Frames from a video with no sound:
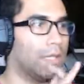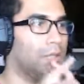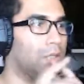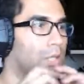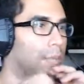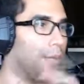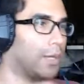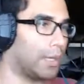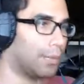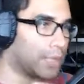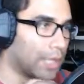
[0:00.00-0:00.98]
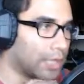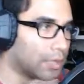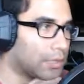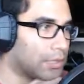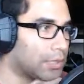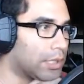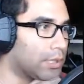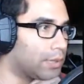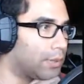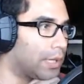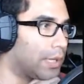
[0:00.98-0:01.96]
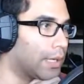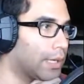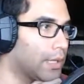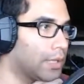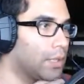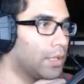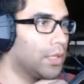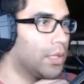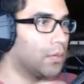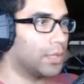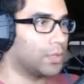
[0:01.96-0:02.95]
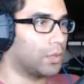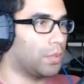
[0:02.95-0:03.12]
Dry pentagram with the ashes inside the black and white square.